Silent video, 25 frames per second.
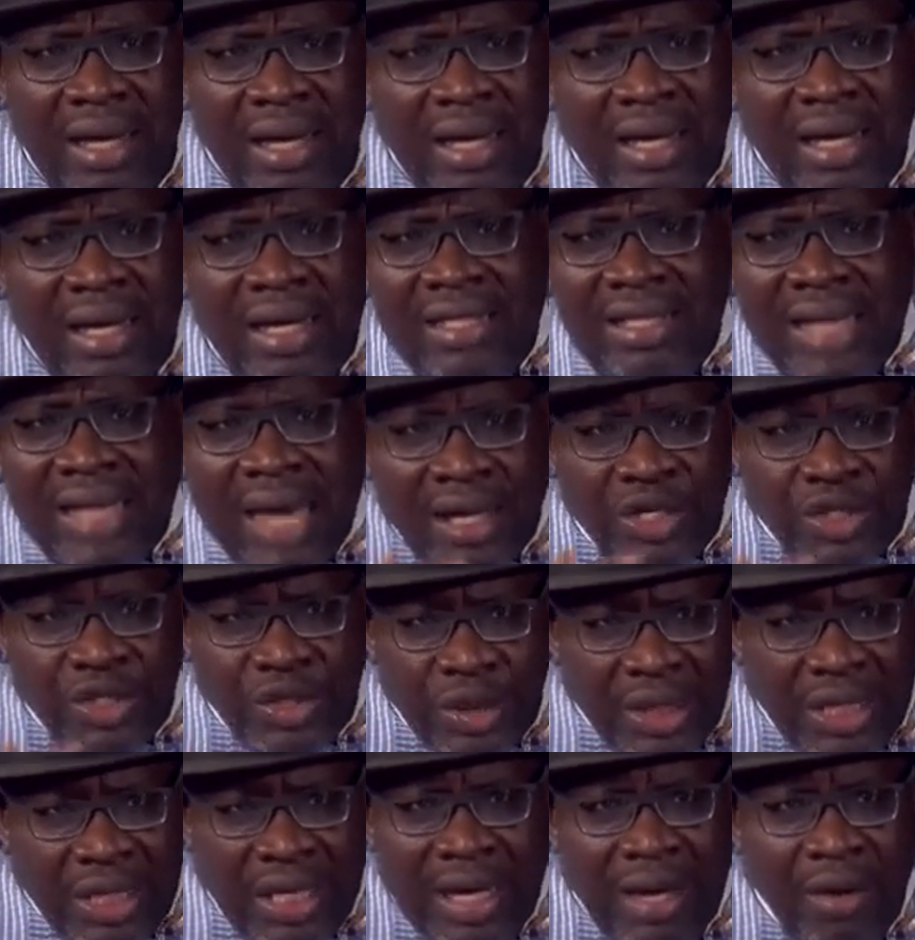It's
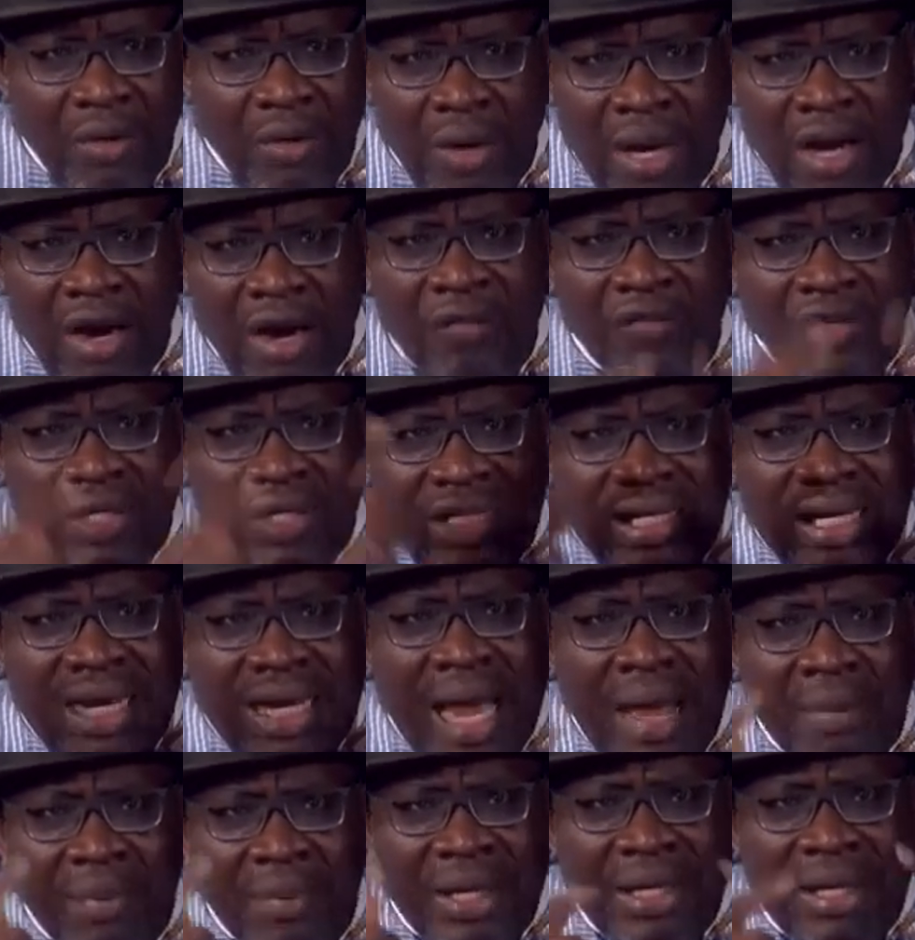actually a way of
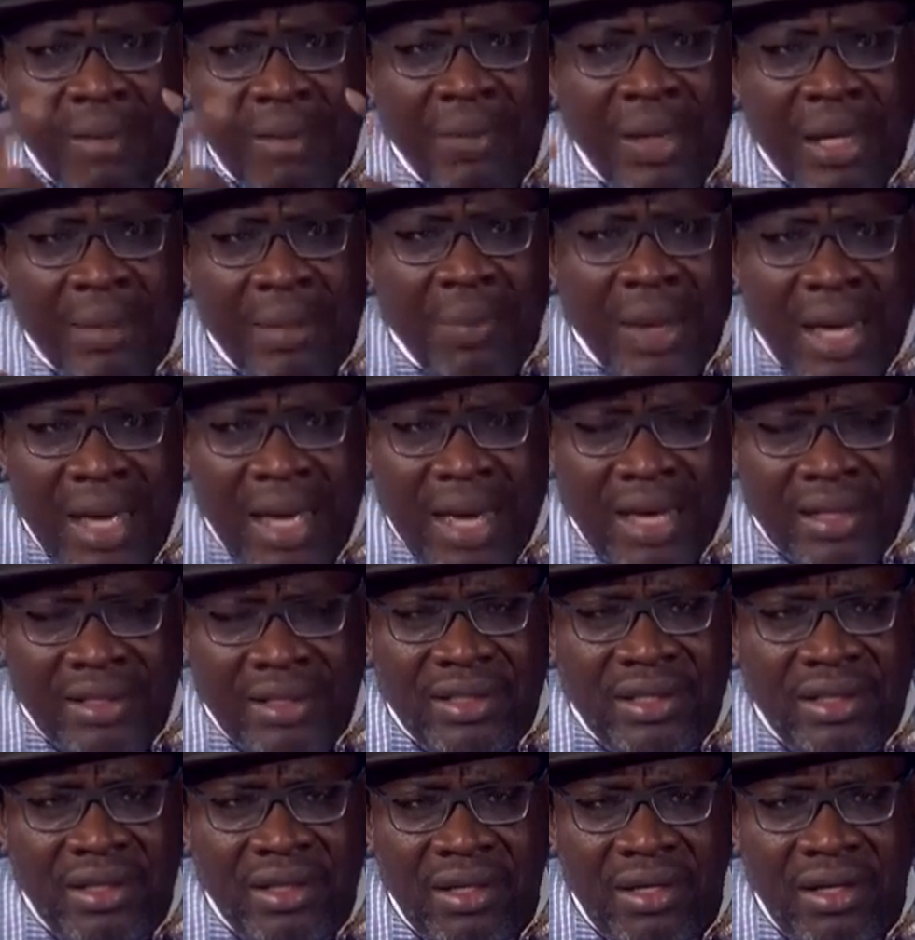describing the big
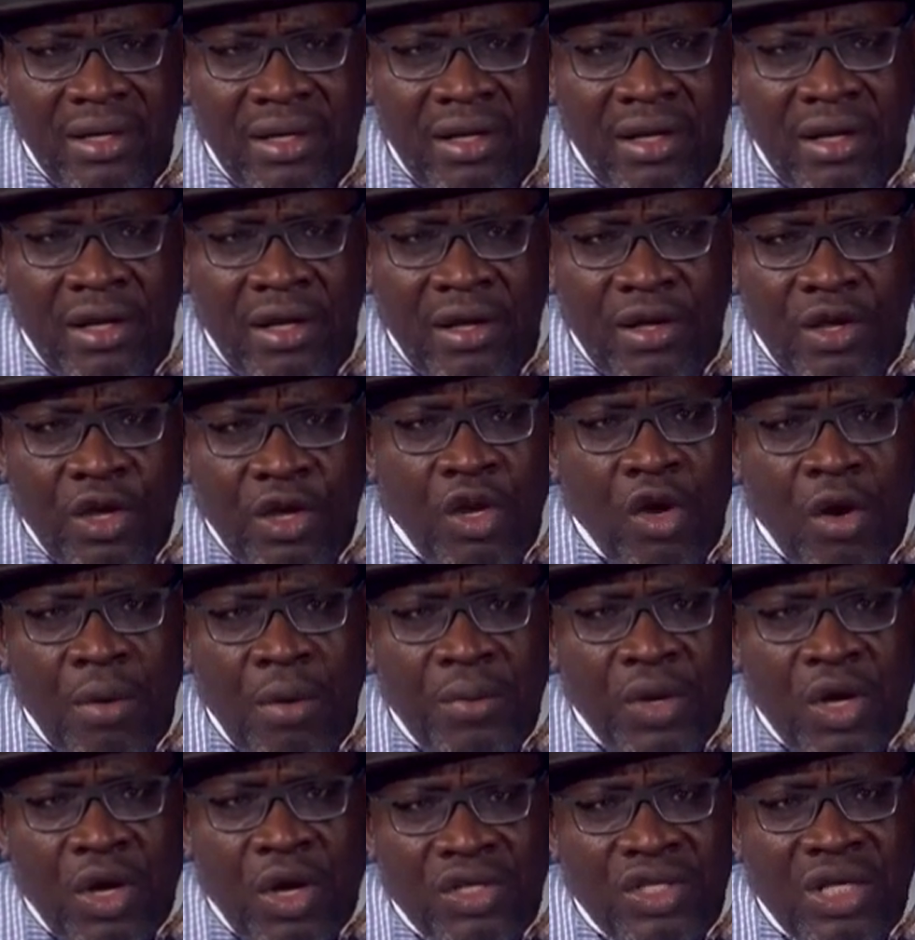players,
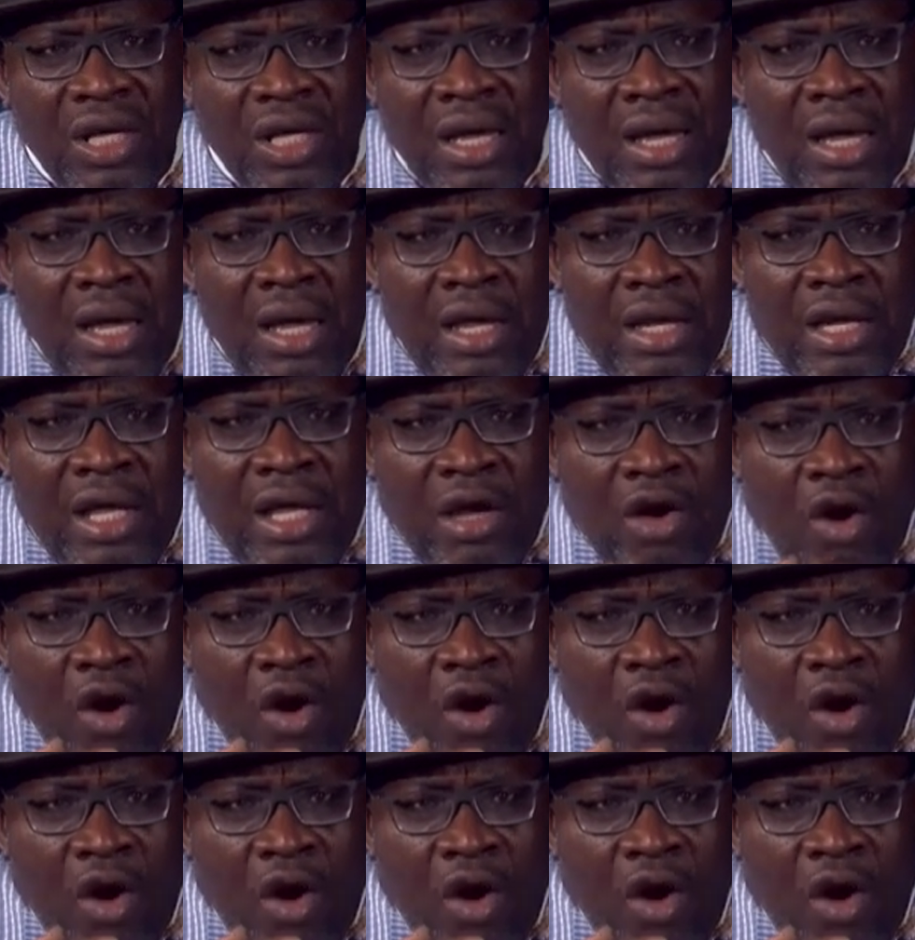because the